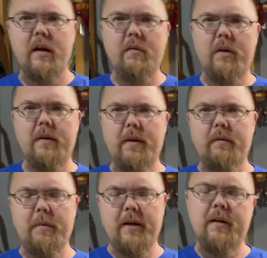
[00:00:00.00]
Hey, what up
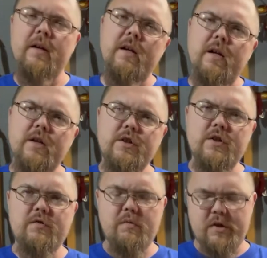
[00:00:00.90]
everybody?
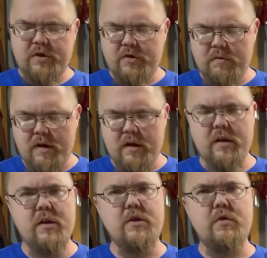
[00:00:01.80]
Just wanted to uh,